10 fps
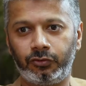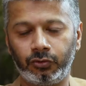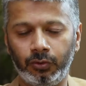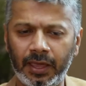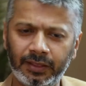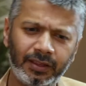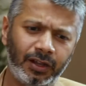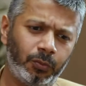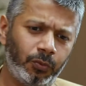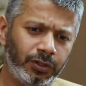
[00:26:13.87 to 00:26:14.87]
so i think
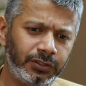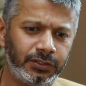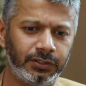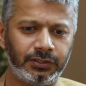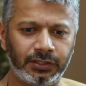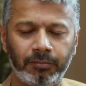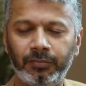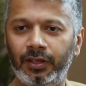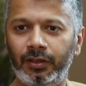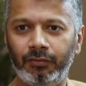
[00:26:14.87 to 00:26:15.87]
it was
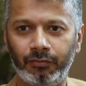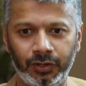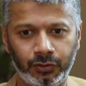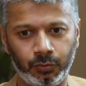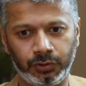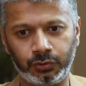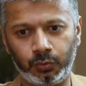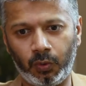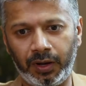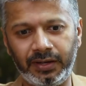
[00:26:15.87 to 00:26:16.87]
something which was
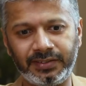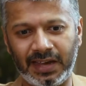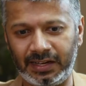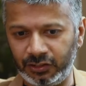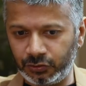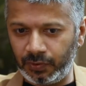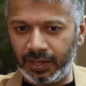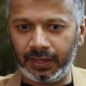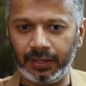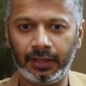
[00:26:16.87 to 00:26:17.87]
quite
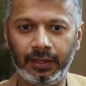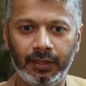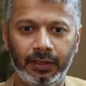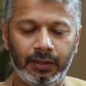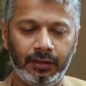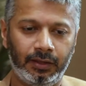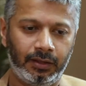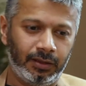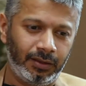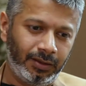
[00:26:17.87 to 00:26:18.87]
satisfying
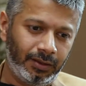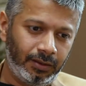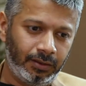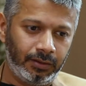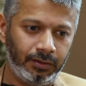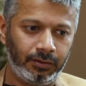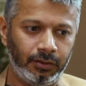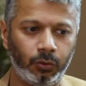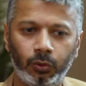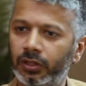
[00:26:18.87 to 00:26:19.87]
uh, uh,
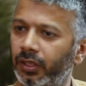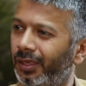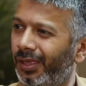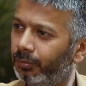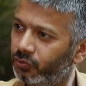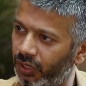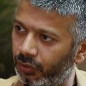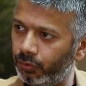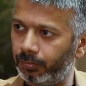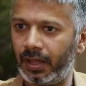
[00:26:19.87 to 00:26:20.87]
the whole thing came
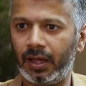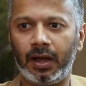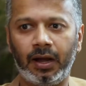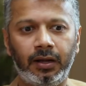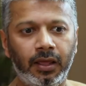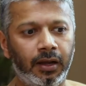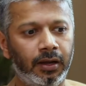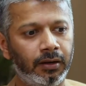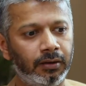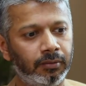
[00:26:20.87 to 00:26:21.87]
straight from my heart
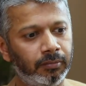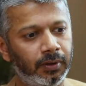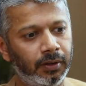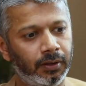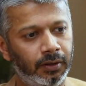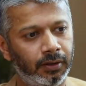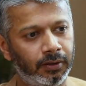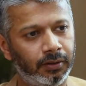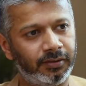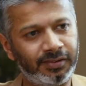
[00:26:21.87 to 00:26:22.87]
and
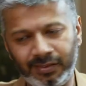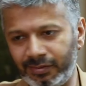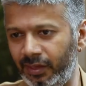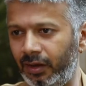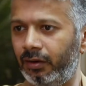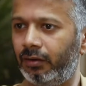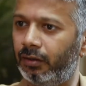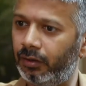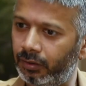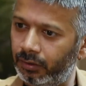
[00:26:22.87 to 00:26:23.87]
uh, since then
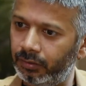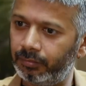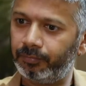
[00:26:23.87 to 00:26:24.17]
uh,